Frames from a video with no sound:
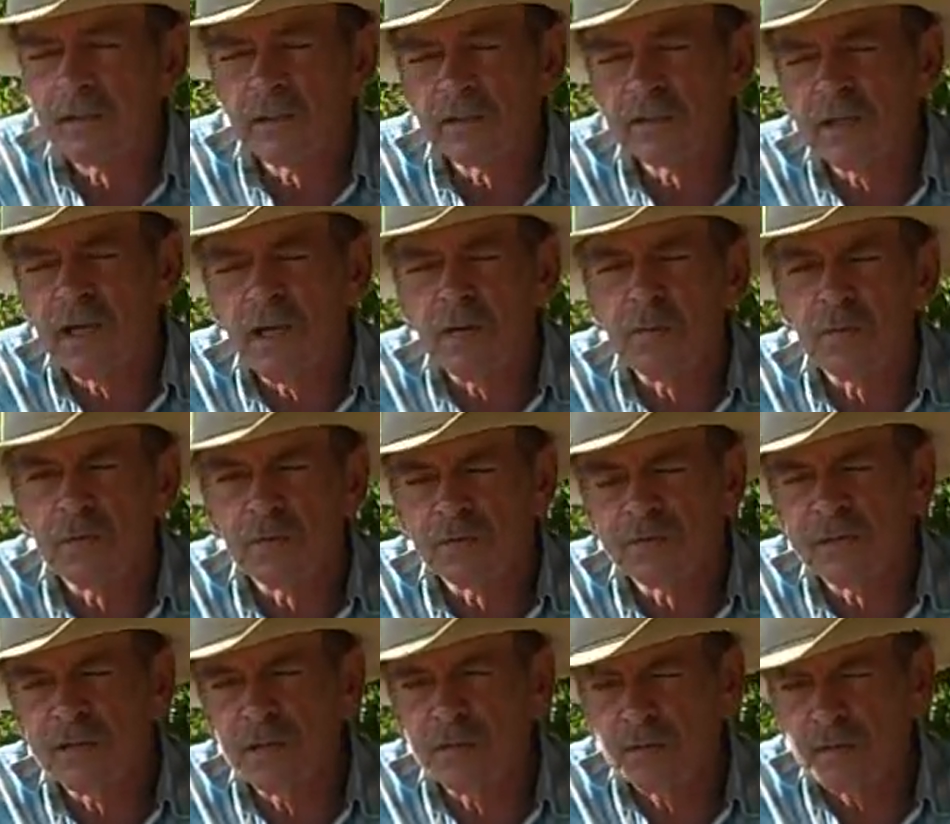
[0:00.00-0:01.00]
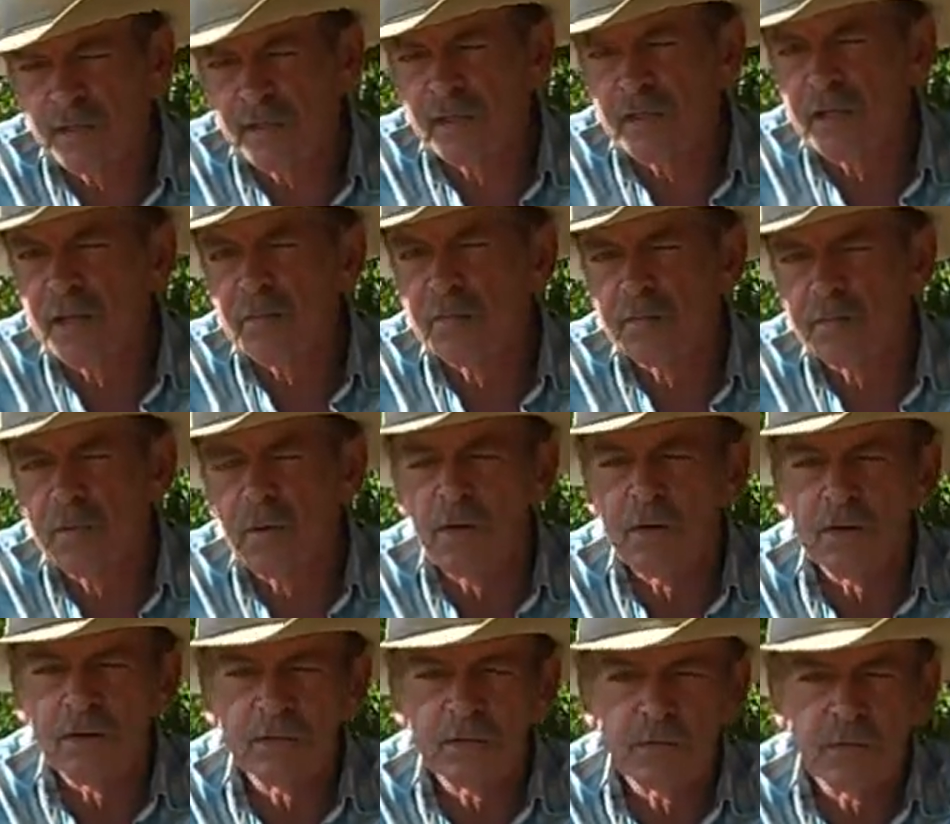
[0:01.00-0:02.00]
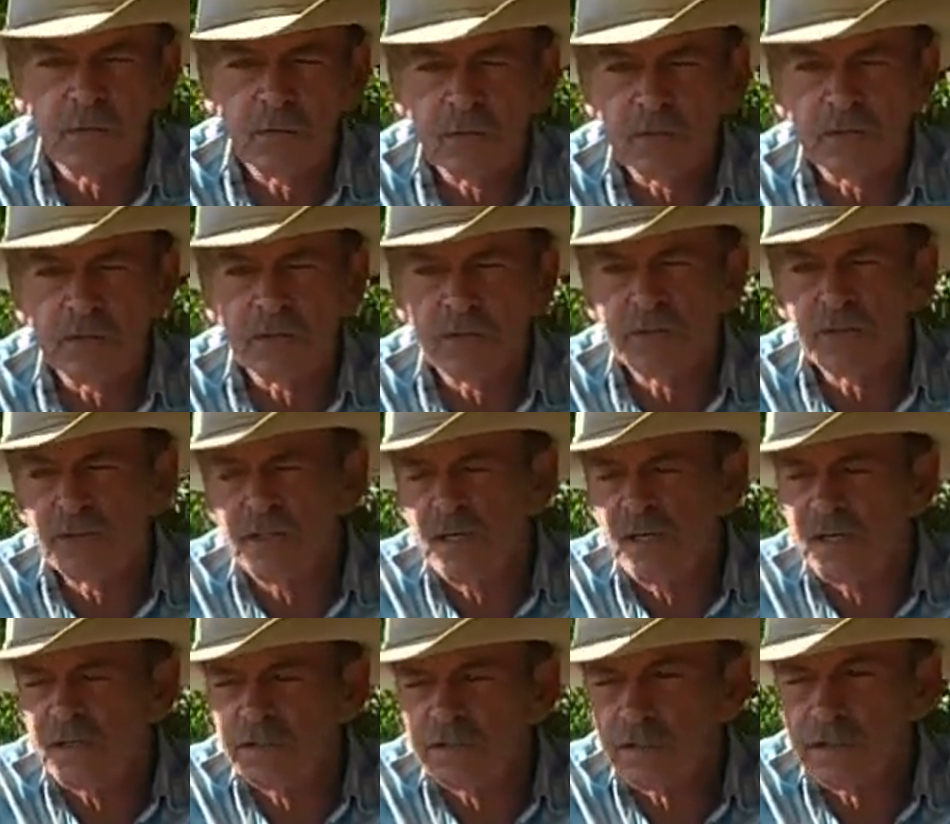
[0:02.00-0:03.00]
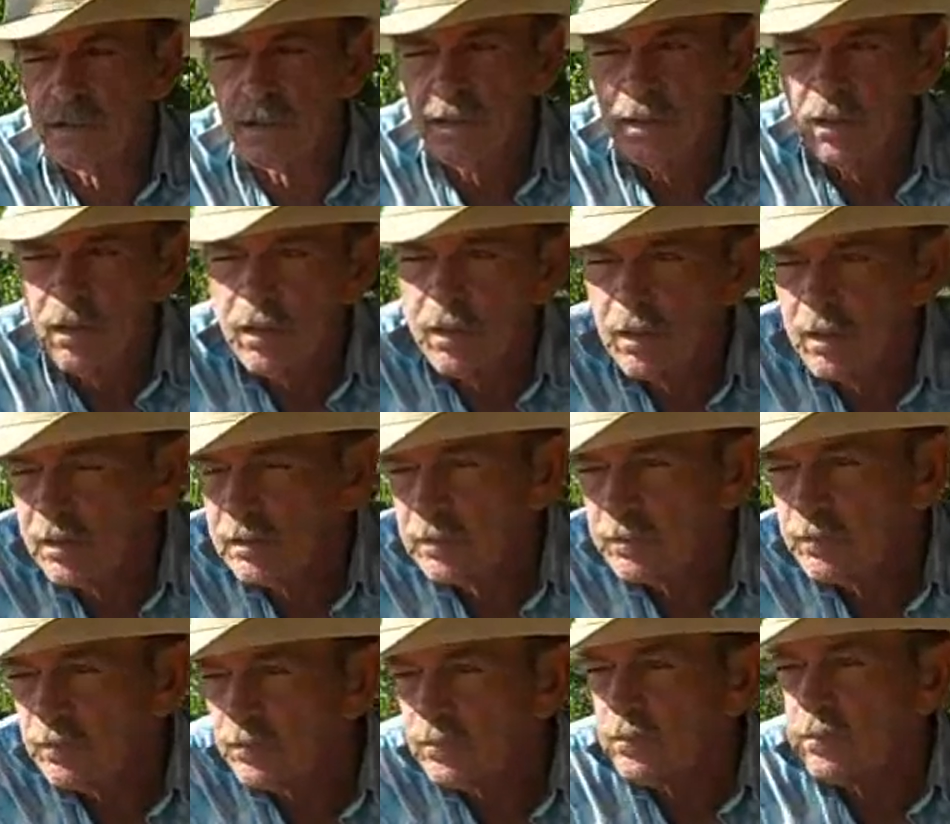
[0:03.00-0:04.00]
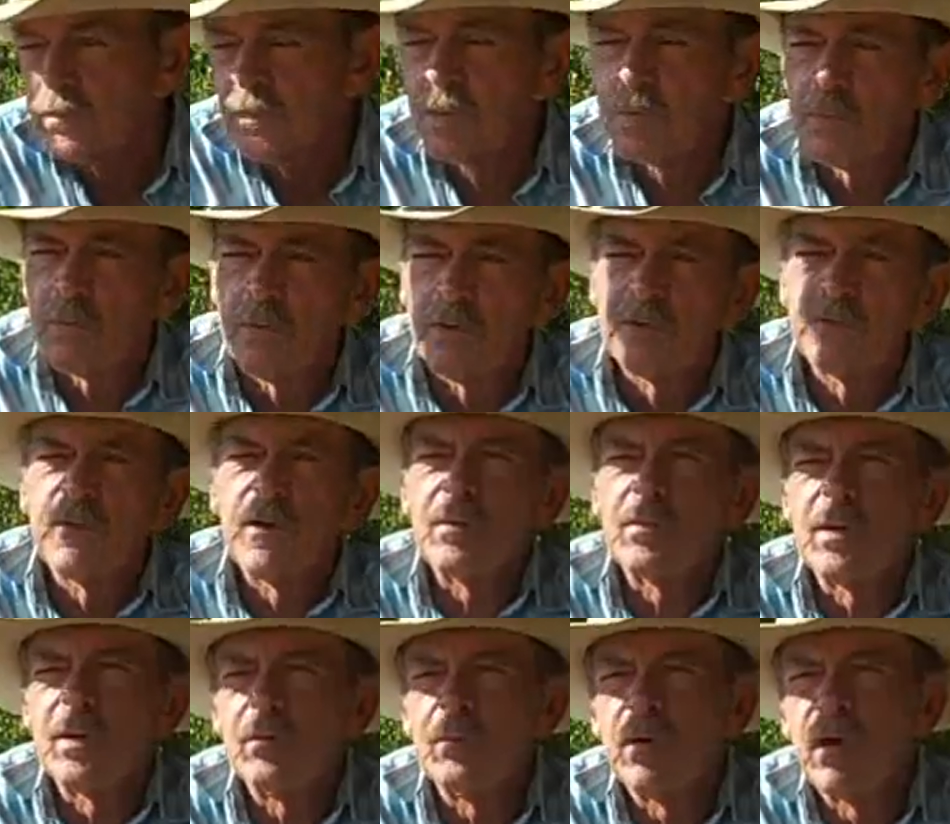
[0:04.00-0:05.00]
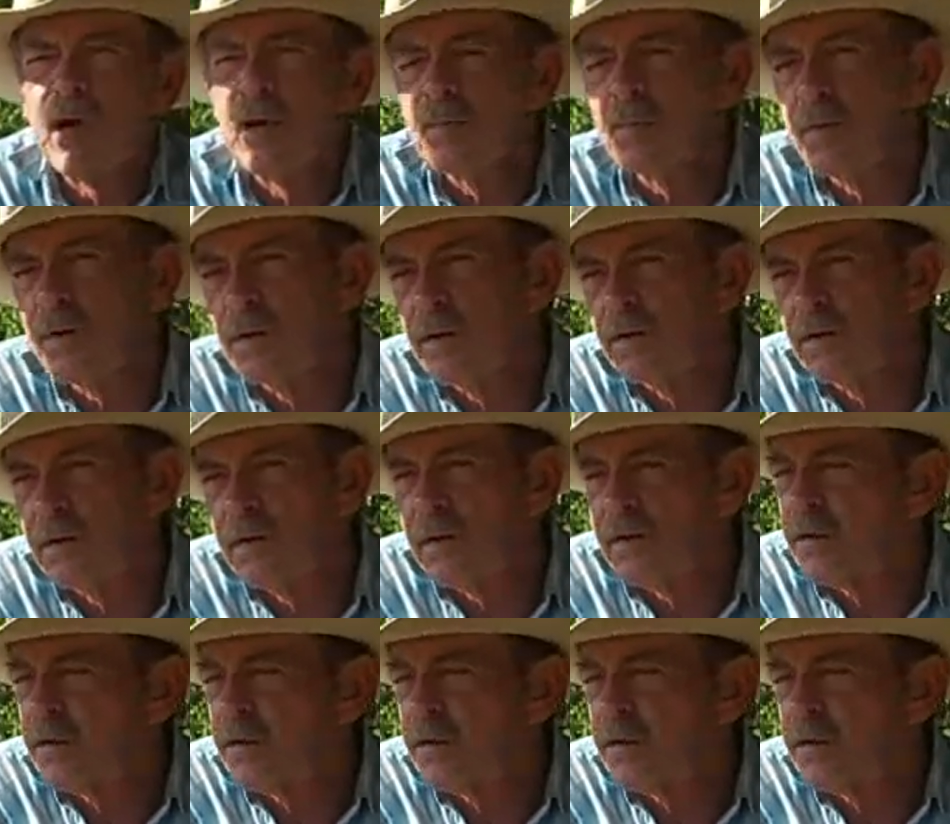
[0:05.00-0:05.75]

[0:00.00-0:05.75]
it's liable to stimulate that part for it to chase. Number one, if I'm in black bear